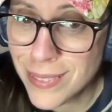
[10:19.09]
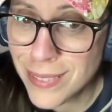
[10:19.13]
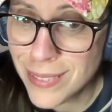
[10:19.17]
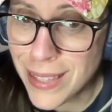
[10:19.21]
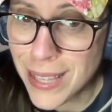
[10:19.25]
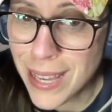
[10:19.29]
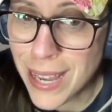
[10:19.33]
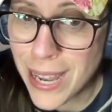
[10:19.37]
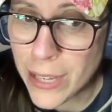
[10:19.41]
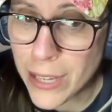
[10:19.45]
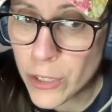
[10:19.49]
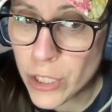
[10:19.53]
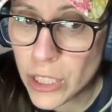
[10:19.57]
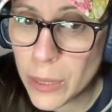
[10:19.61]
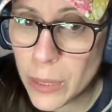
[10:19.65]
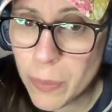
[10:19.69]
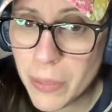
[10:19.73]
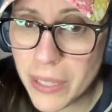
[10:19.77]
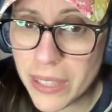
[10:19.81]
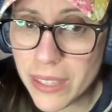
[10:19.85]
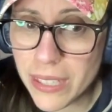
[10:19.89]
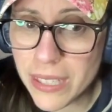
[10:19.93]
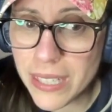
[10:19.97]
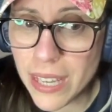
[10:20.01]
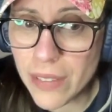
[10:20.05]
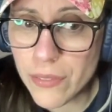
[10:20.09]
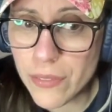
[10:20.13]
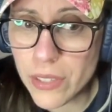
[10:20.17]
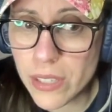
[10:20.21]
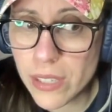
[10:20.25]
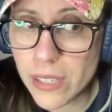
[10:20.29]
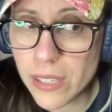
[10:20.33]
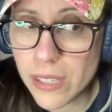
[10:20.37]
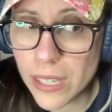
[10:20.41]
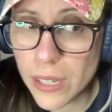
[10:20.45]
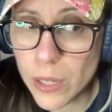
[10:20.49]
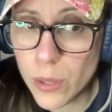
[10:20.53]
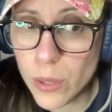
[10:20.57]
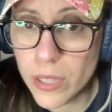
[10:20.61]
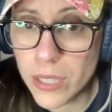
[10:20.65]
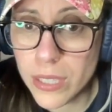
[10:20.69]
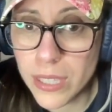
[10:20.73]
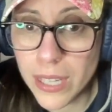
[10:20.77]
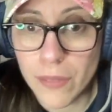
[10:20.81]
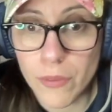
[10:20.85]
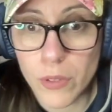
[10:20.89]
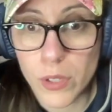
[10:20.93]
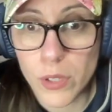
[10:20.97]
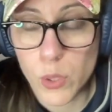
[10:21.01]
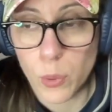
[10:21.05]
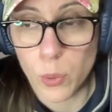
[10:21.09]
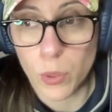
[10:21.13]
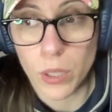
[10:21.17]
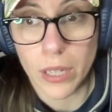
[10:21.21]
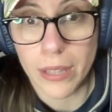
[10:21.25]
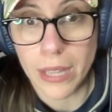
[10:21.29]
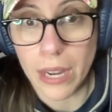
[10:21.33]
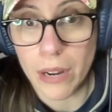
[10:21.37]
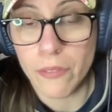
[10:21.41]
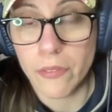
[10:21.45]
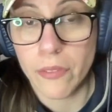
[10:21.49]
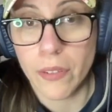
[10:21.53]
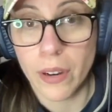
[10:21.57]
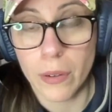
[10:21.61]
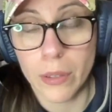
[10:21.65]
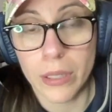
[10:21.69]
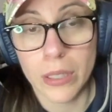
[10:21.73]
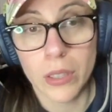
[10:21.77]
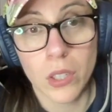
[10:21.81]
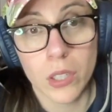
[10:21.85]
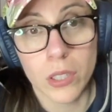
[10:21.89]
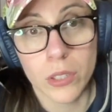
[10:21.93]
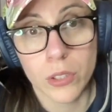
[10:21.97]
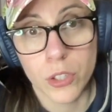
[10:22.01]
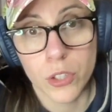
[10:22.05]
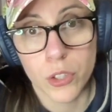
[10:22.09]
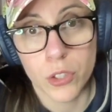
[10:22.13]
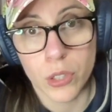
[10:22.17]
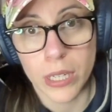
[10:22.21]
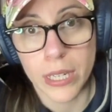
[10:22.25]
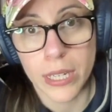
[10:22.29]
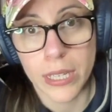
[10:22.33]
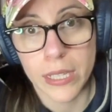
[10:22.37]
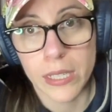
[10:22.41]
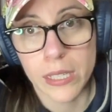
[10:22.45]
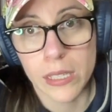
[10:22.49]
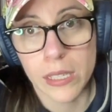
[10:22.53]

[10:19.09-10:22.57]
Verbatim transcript: they actually beat the Devils because I know the Devils were on that very long streak.